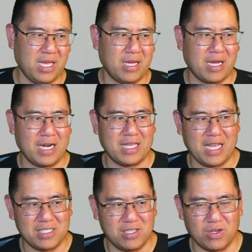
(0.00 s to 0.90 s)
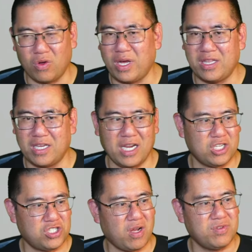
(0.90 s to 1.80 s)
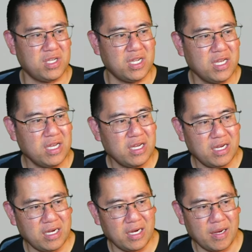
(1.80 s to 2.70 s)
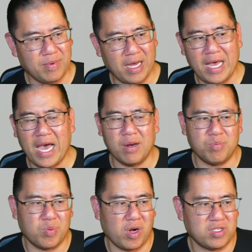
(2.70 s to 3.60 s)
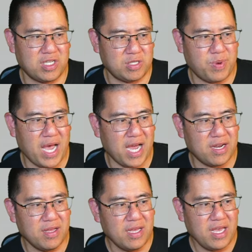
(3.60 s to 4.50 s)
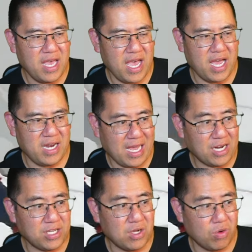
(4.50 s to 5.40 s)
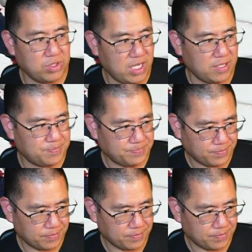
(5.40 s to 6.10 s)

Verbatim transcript: He kind of gets to the goal line, then kind of shoves it um, at Bobrovsky's pad, and it actually goes in.